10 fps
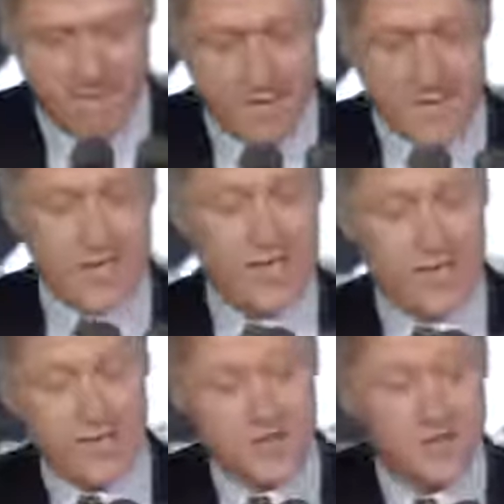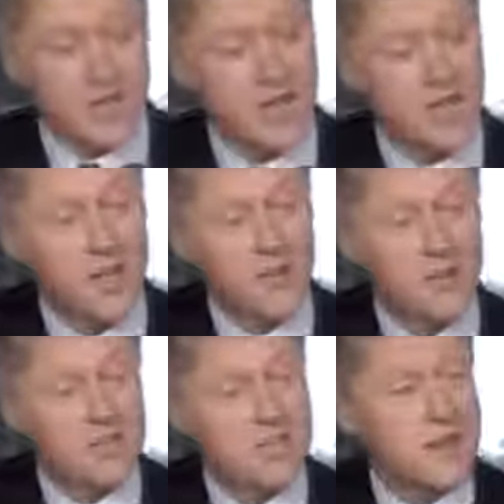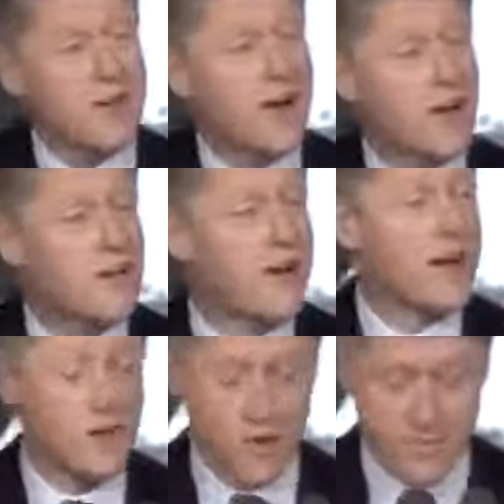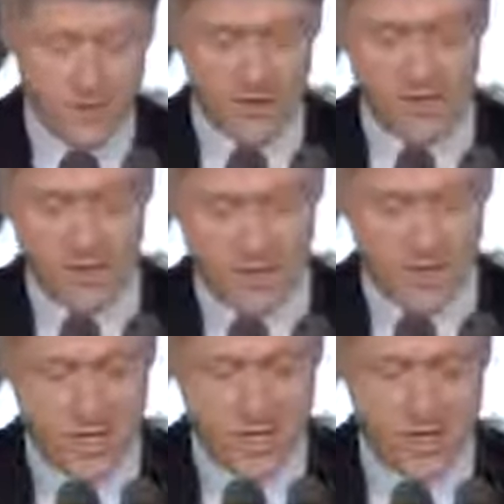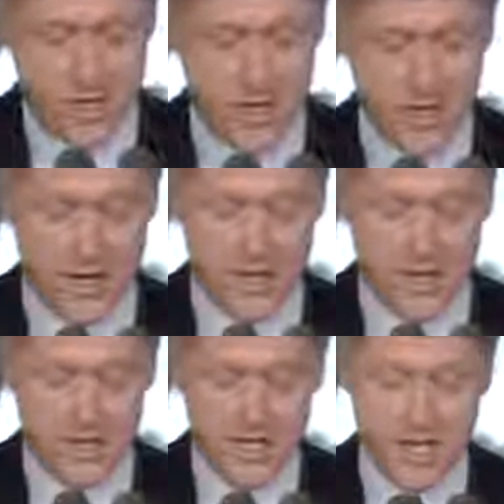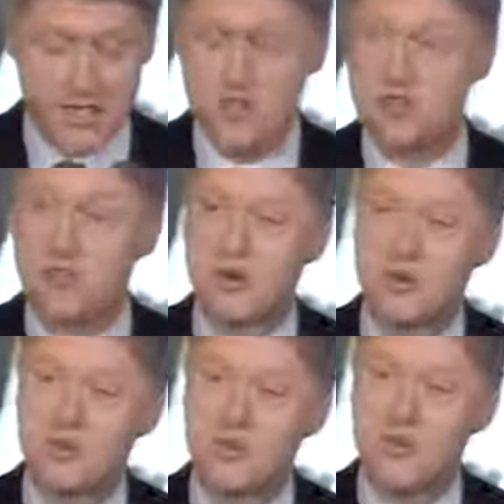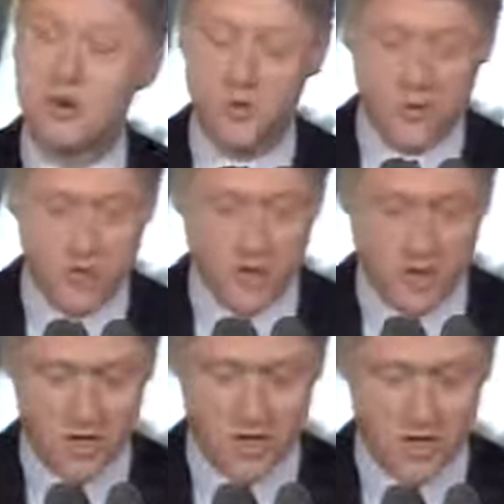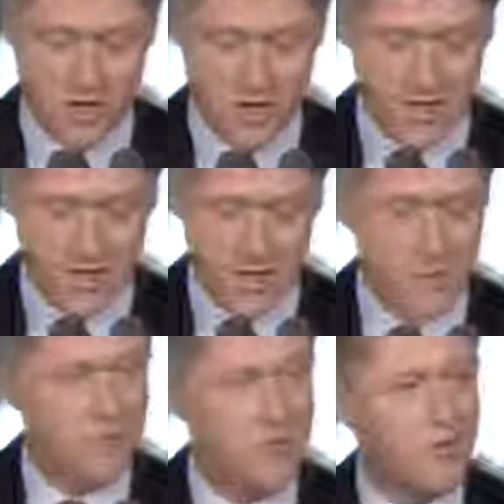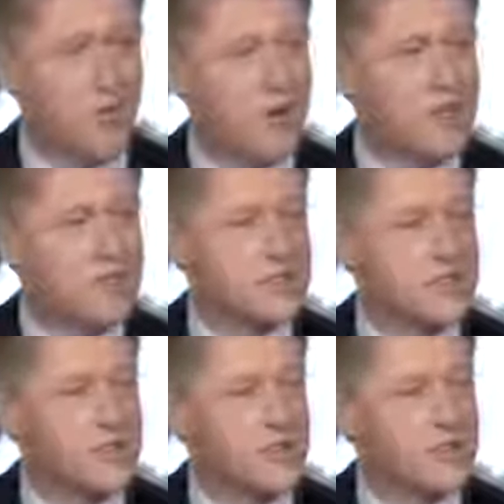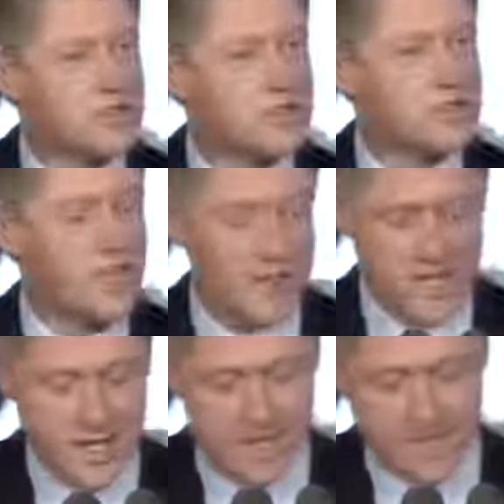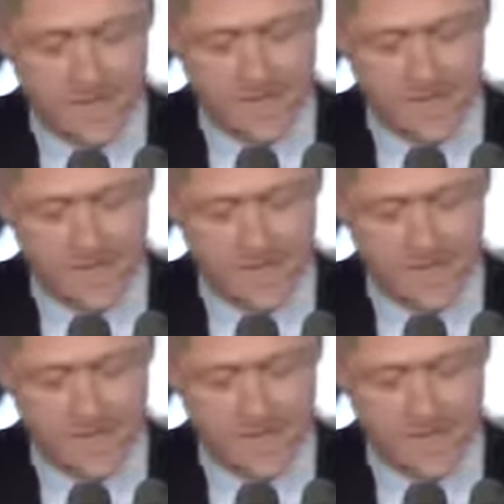A teenager with a semi-automatic weapon hardly gave her a chance to emerge from her patrol car before he, she was shot down.